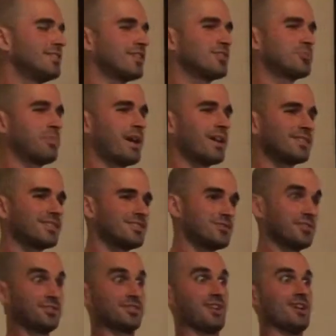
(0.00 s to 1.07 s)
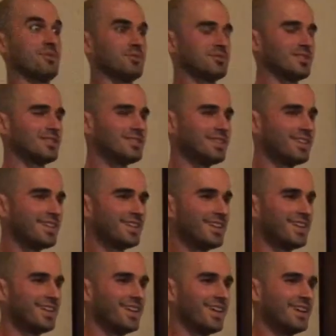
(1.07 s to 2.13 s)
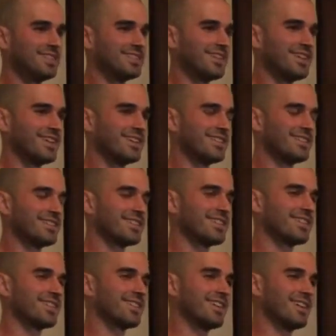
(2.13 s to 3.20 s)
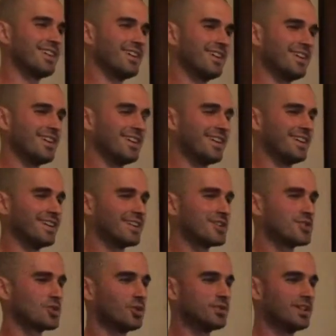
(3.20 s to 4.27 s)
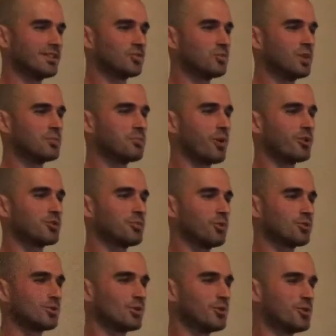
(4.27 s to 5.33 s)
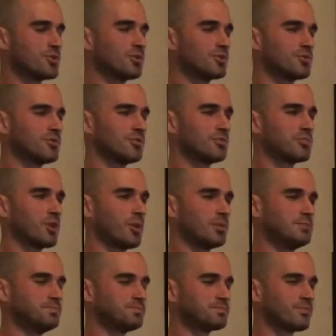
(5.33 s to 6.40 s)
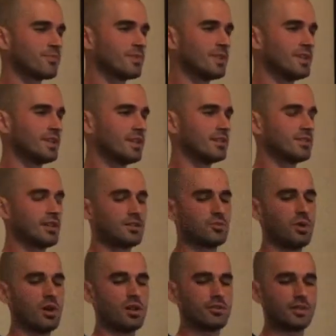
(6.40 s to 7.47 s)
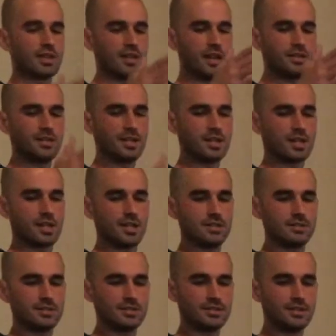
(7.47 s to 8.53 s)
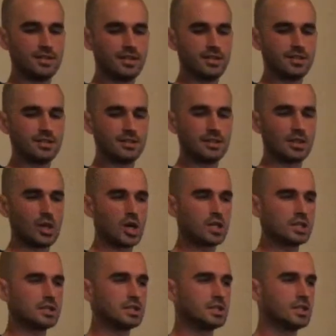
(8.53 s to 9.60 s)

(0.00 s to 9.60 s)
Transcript: least expect, he just comes and and then uh, he showed us one possible solution to this problem. He said, well, you can either cut the, the log